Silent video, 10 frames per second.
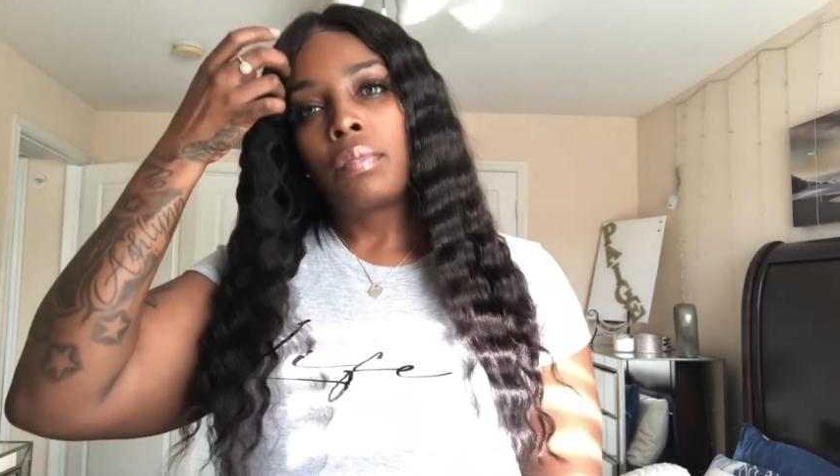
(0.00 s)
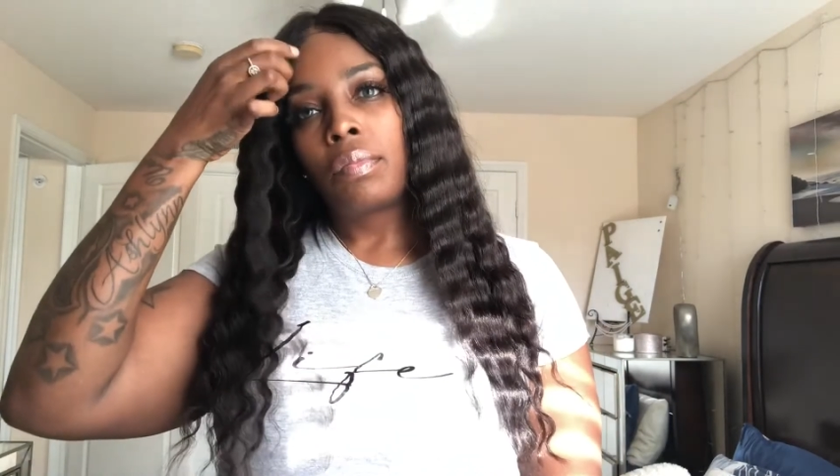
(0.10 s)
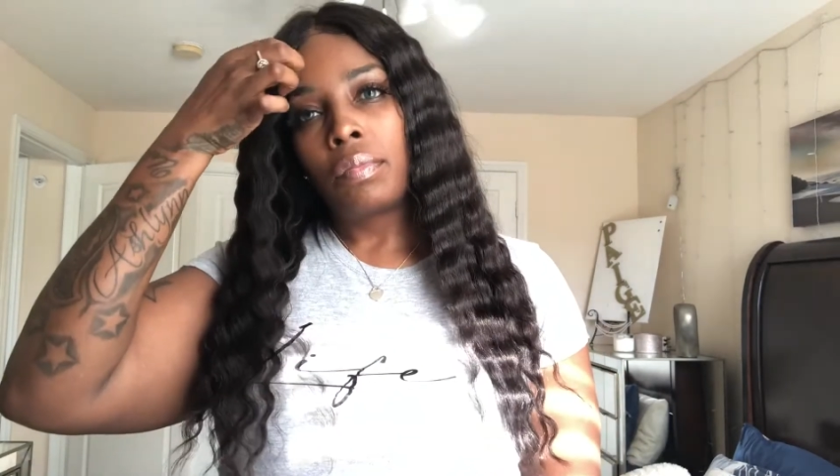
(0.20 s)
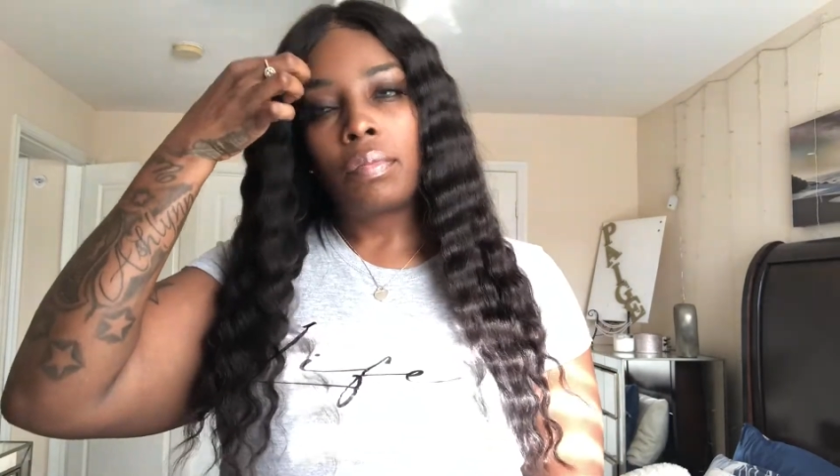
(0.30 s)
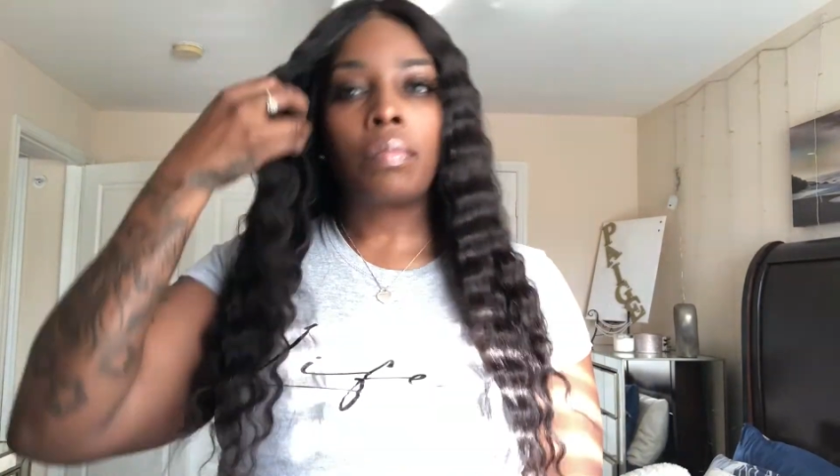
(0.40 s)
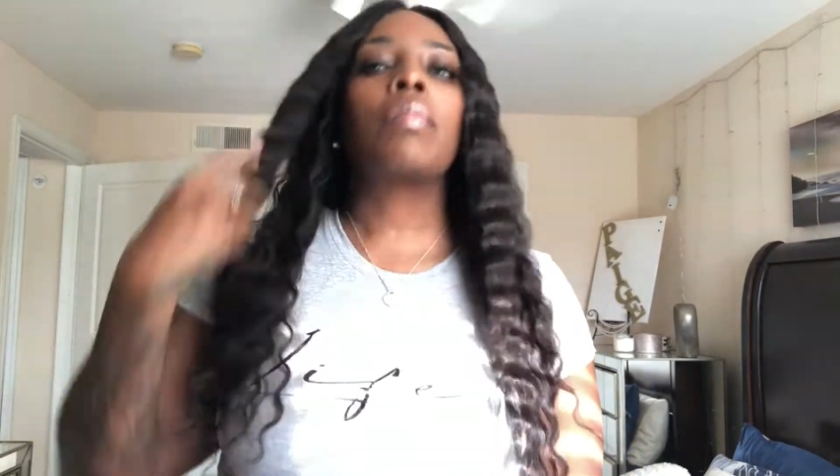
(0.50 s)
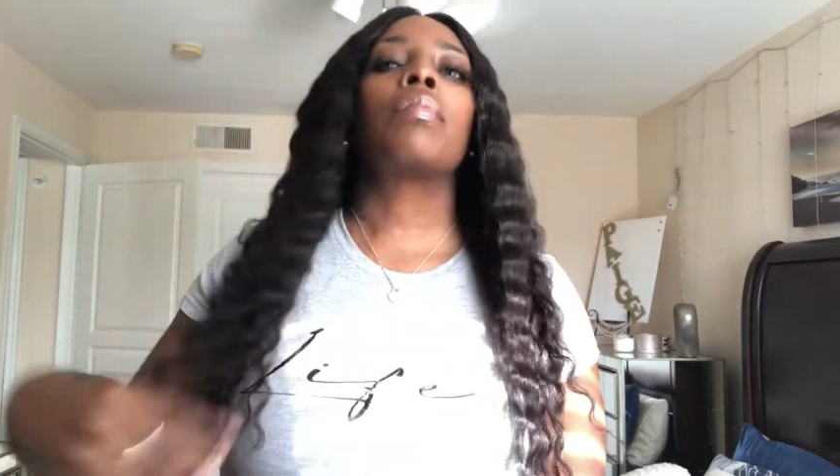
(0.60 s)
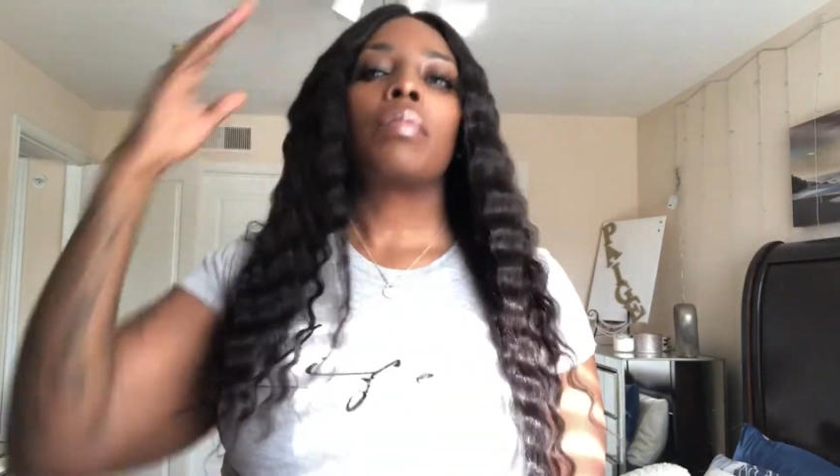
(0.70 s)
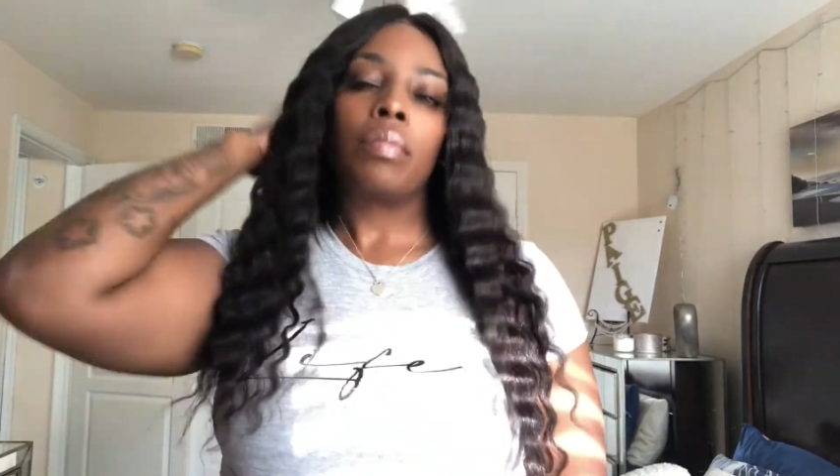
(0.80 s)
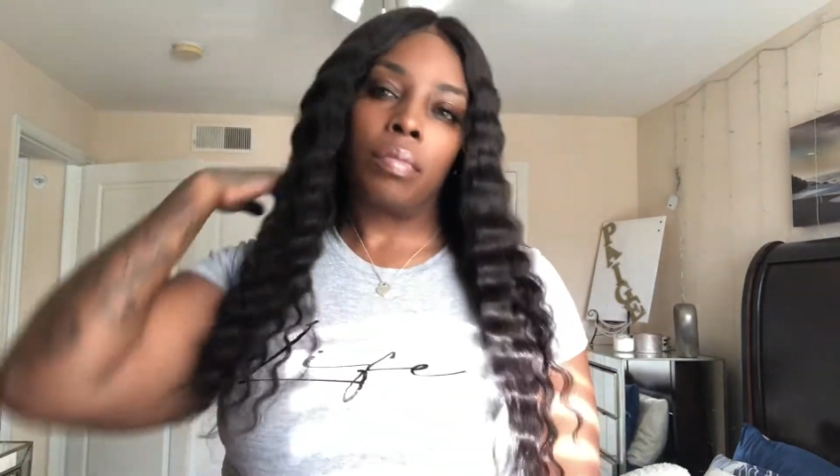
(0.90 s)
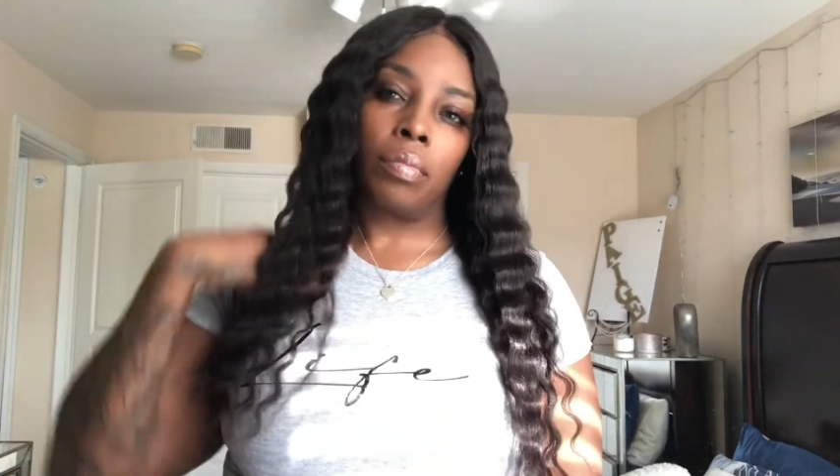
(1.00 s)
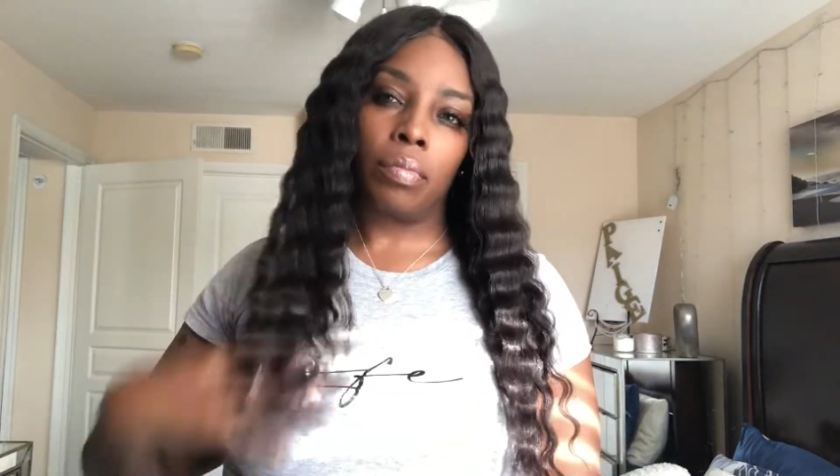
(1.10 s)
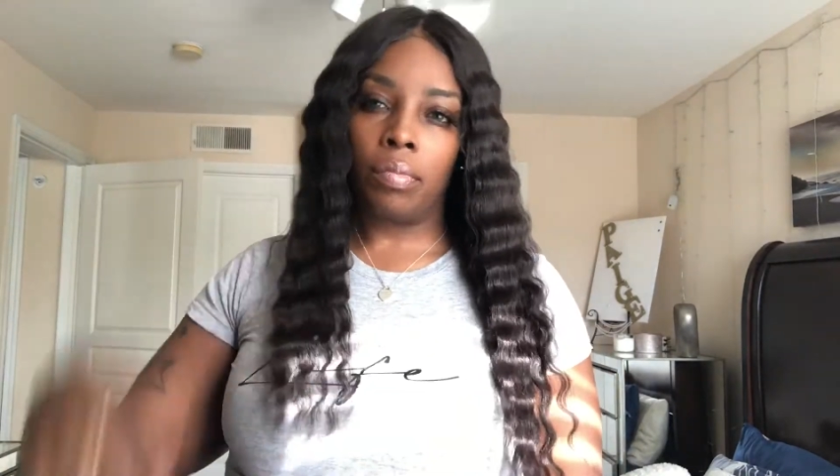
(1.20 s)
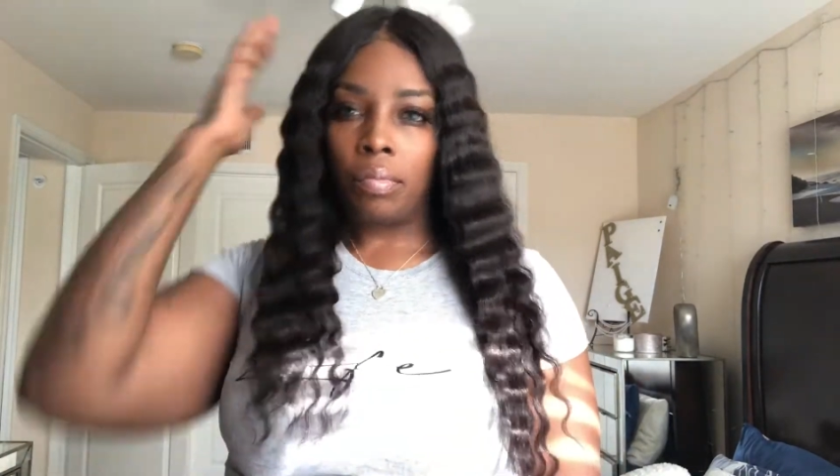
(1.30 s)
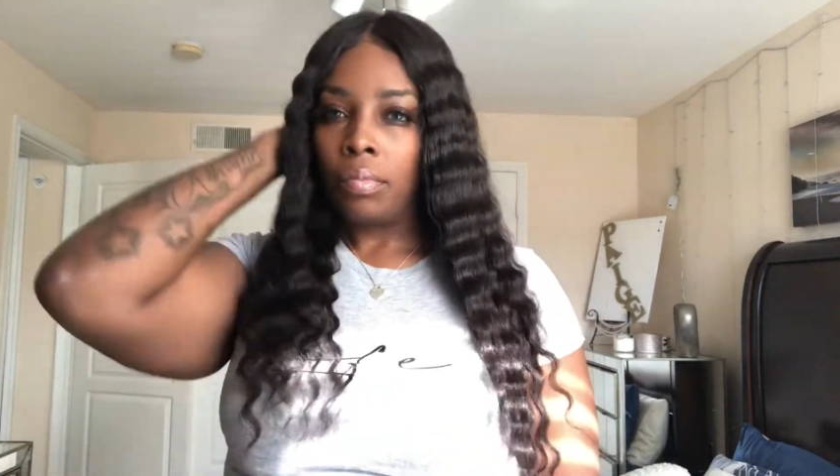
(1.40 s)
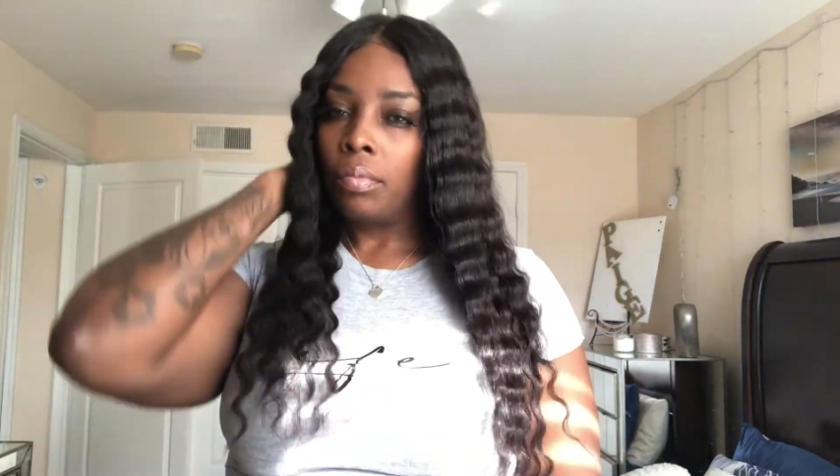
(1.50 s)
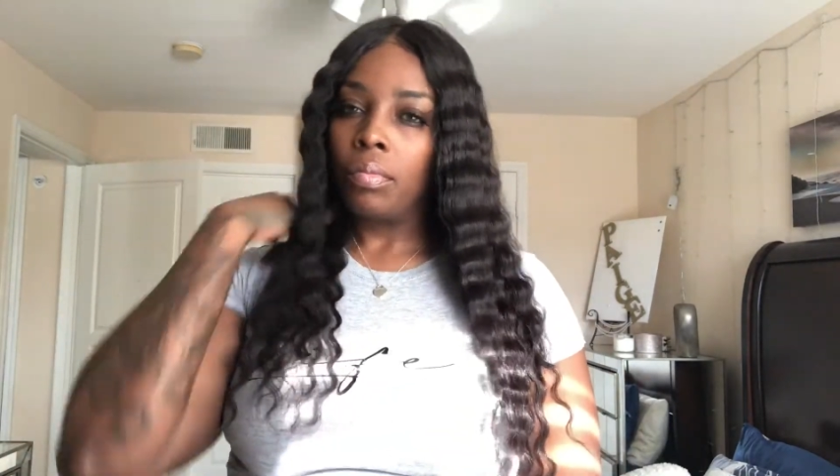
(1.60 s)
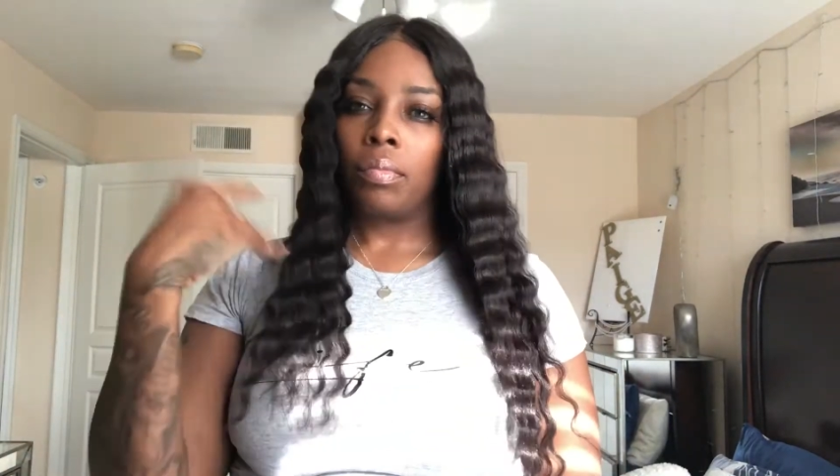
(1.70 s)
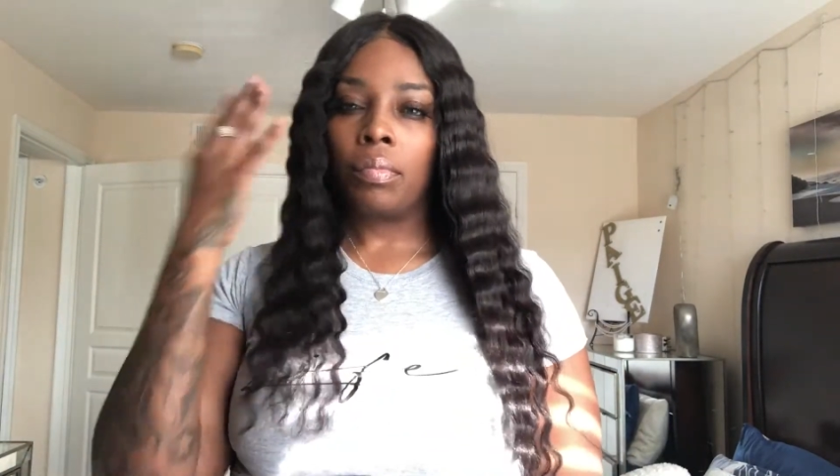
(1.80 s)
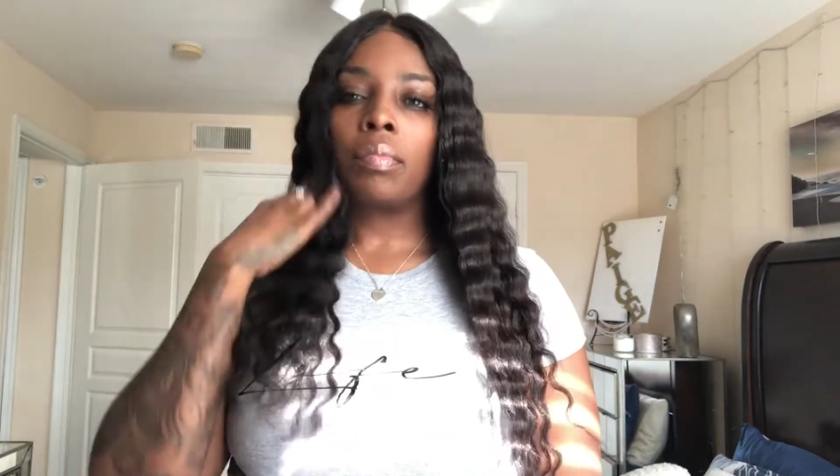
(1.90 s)
Okay, well, that'll be all for
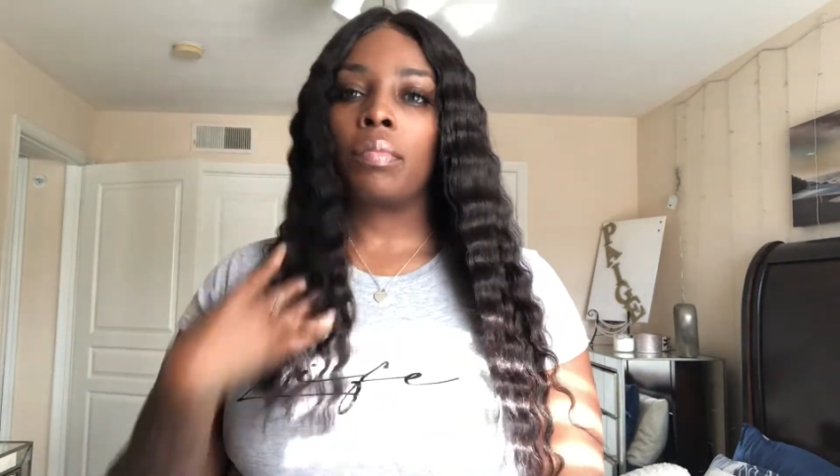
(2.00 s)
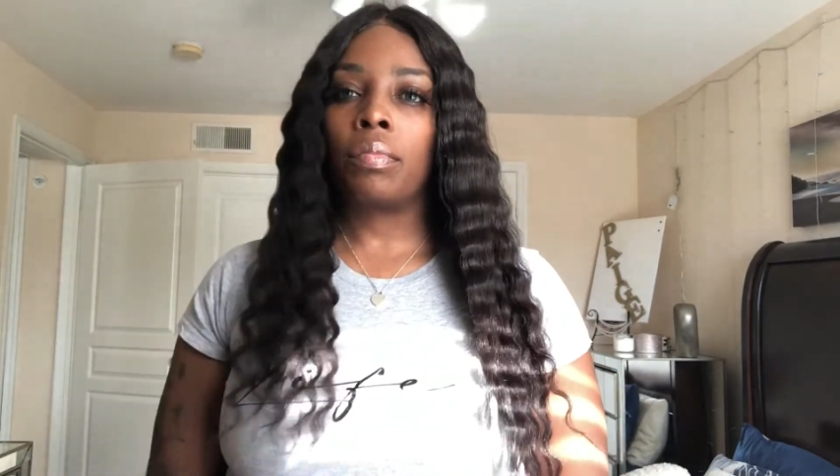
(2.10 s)
today.